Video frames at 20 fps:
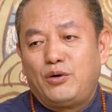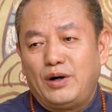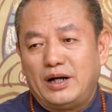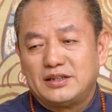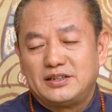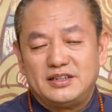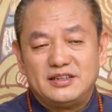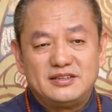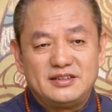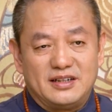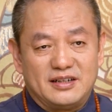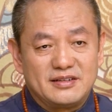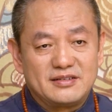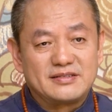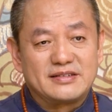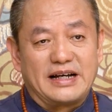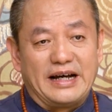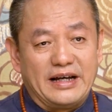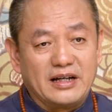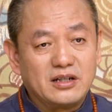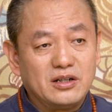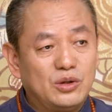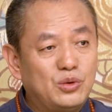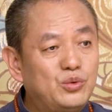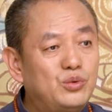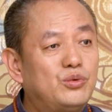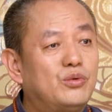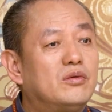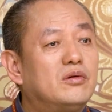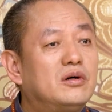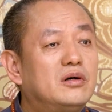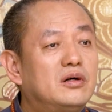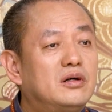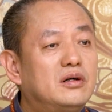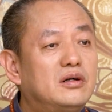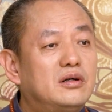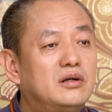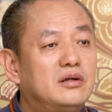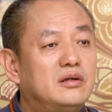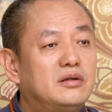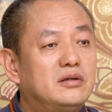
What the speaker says: exchanging money and goods.